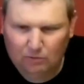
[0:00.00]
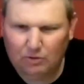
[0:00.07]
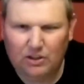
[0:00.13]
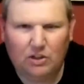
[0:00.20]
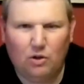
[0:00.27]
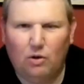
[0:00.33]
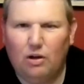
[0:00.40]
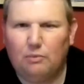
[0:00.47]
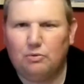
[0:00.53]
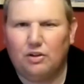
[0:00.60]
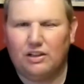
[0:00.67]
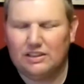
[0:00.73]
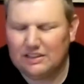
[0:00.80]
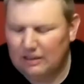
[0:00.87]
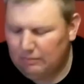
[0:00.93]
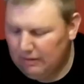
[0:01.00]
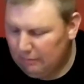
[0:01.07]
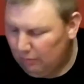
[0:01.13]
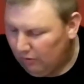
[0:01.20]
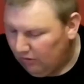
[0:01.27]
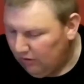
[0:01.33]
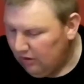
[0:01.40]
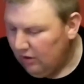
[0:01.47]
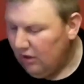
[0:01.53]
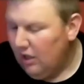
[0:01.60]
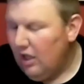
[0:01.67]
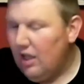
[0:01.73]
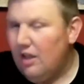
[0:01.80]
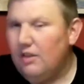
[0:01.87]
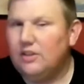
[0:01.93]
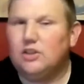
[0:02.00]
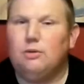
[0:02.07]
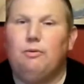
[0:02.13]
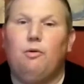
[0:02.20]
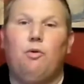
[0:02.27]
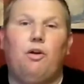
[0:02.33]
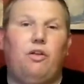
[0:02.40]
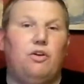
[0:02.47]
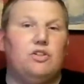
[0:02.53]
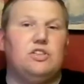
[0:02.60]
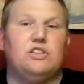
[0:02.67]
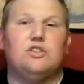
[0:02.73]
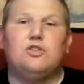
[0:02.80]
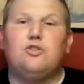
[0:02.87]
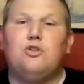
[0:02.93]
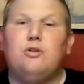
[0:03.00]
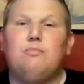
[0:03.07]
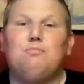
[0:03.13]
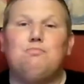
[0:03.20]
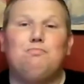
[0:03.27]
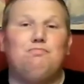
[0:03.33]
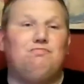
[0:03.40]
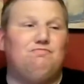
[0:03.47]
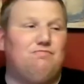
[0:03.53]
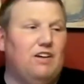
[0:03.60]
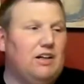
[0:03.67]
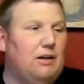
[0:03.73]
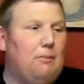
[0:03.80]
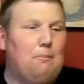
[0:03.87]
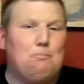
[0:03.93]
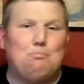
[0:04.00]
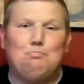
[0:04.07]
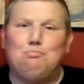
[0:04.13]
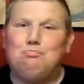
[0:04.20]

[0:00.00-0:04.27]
Well, you know what I'm trying to say, people. This is going to be one of those just two freaking